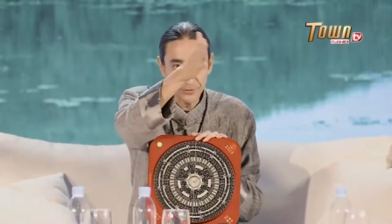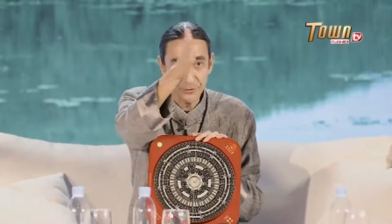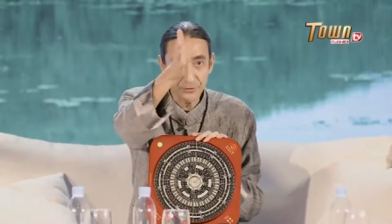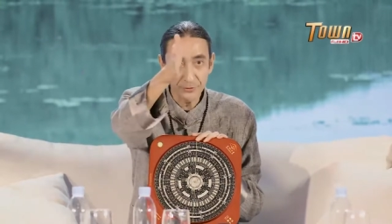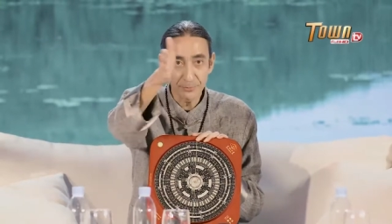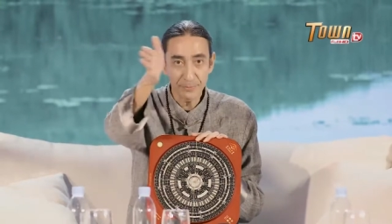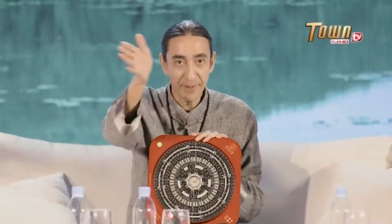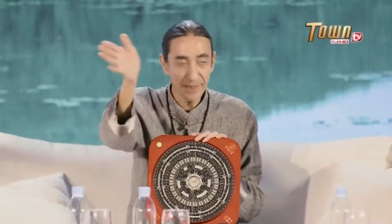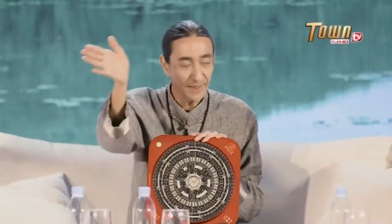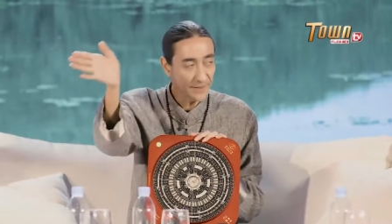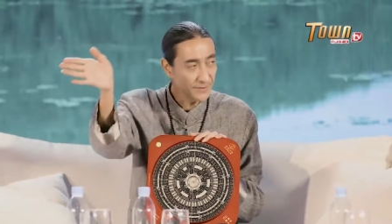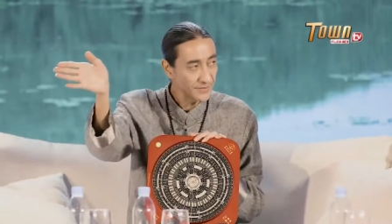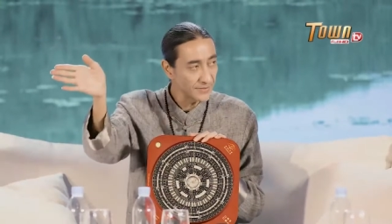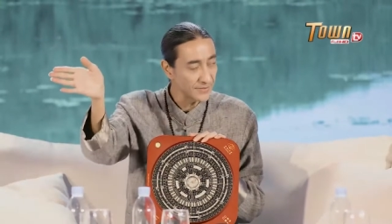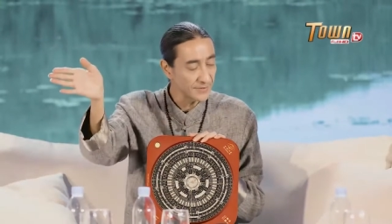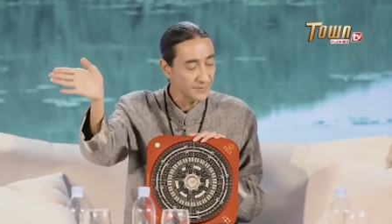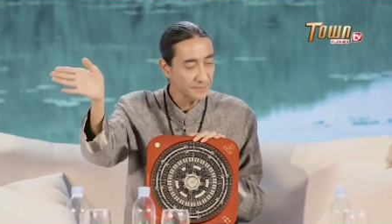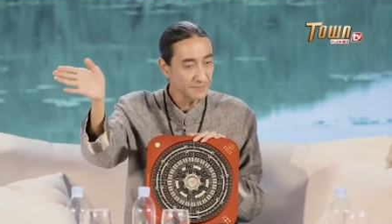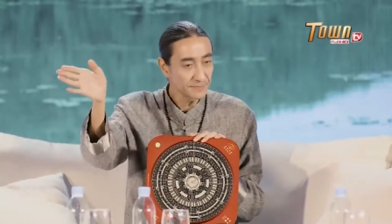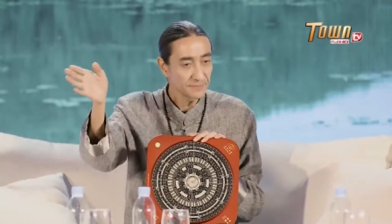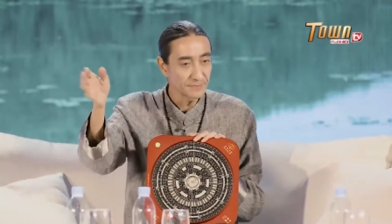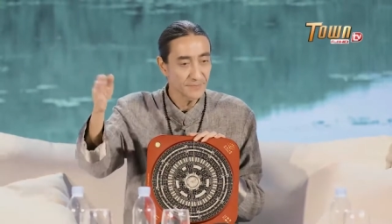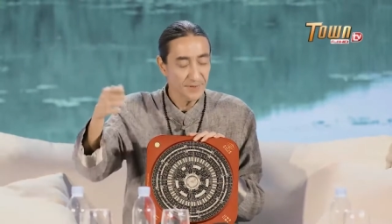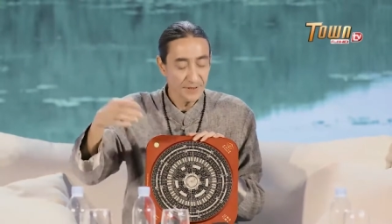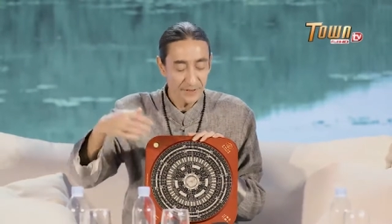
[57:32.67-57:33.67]
the space
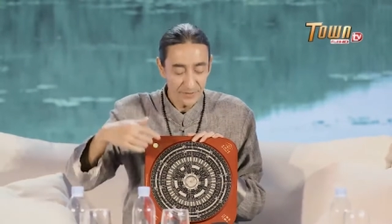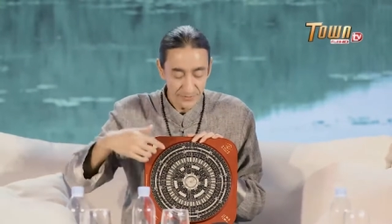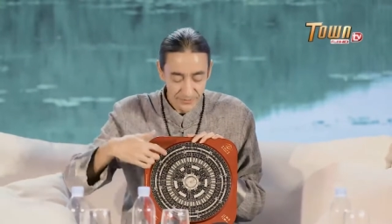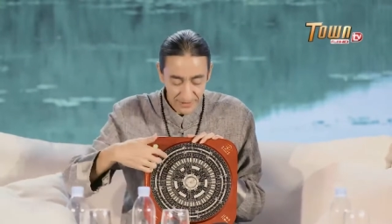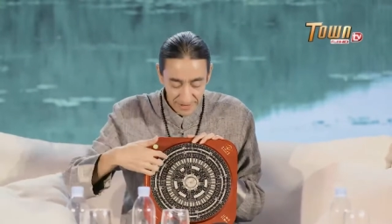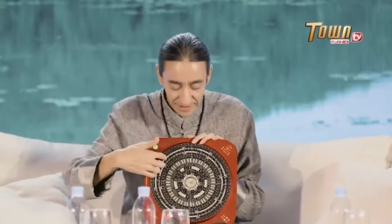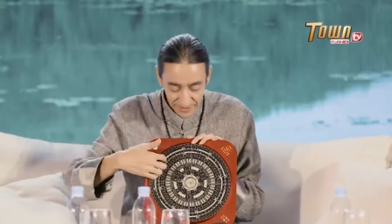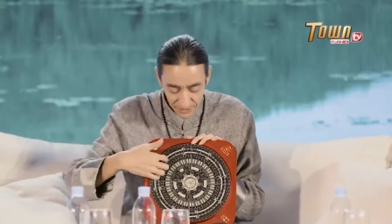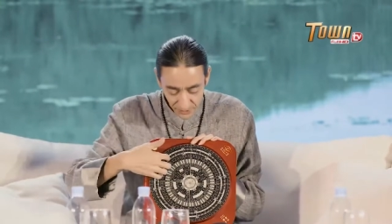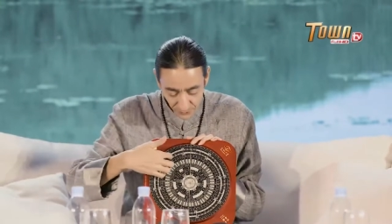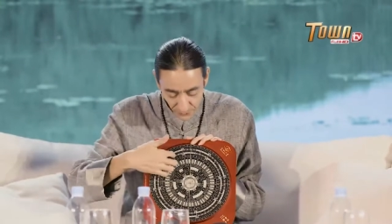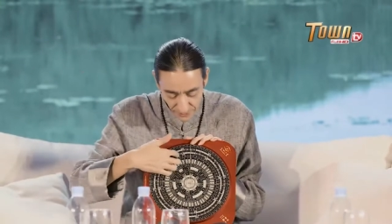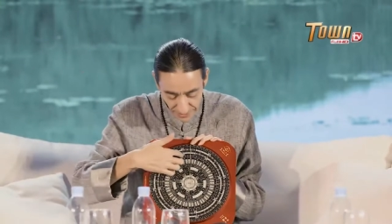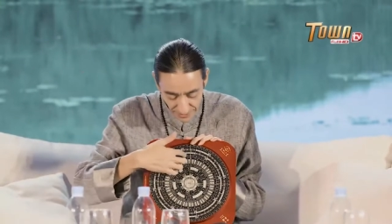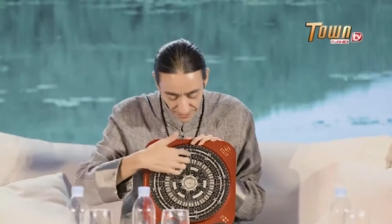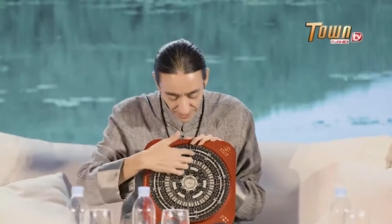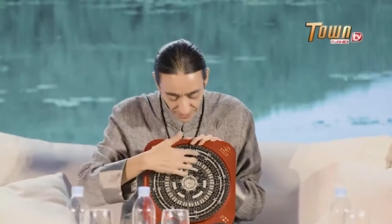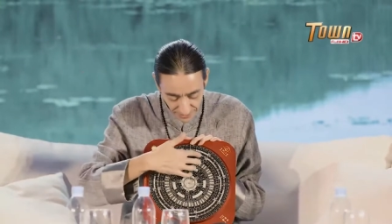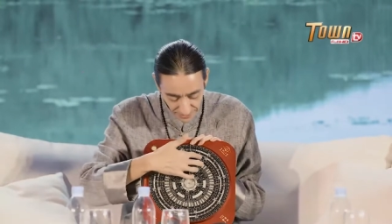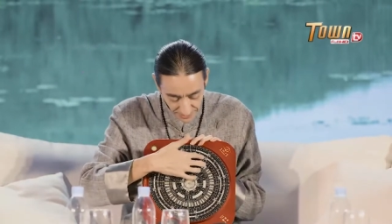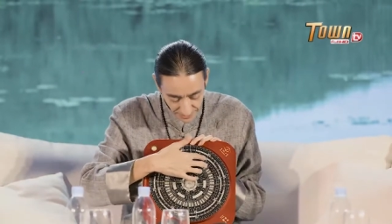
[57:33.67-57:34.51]
that we